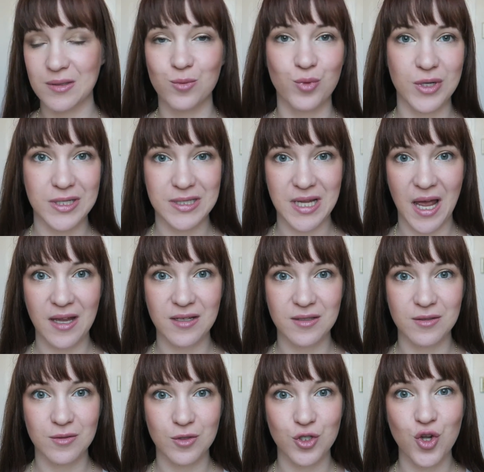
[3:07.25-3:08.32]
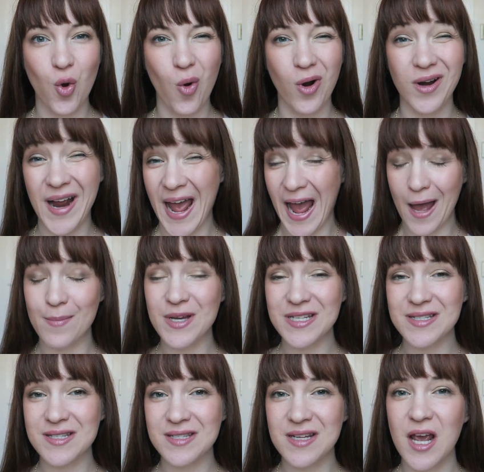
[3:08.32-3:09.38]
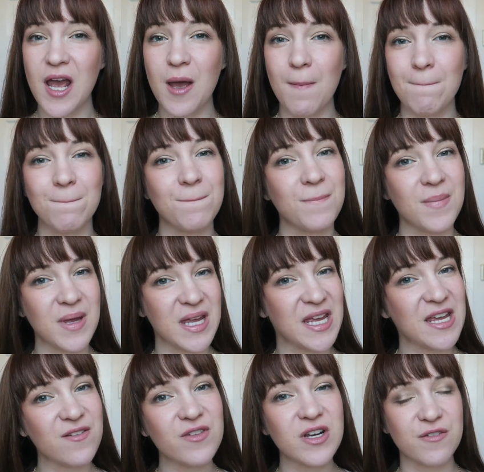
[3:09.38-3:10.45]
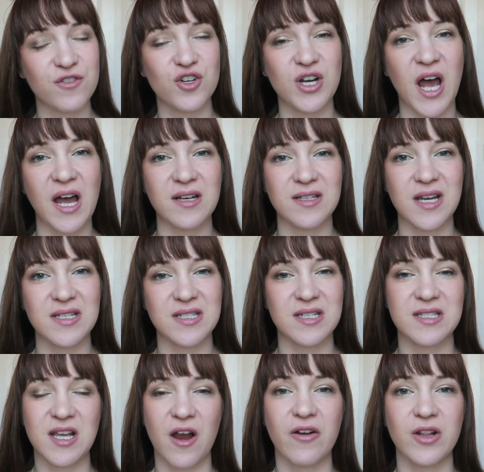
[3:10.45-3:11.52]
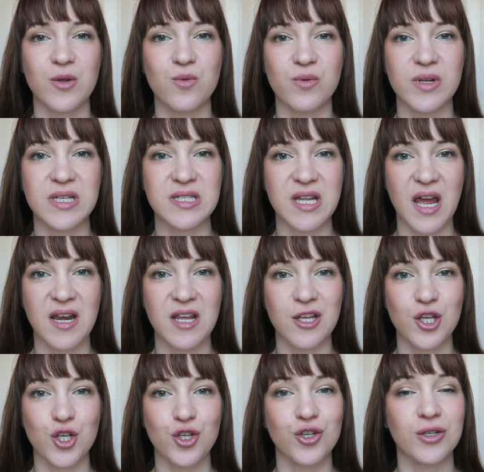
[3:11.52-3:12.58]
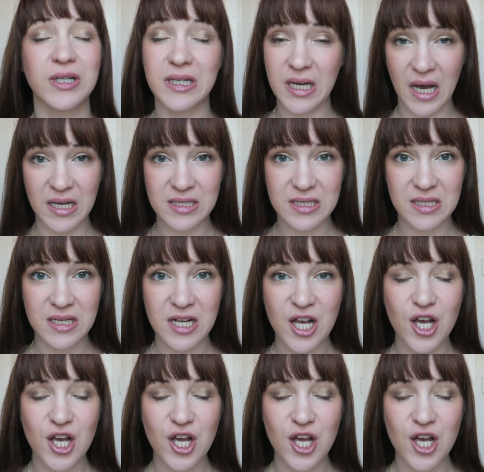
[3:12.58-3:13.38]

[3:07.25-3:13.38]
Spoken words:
reset your habits, even if you're not necessarily resetting your gut.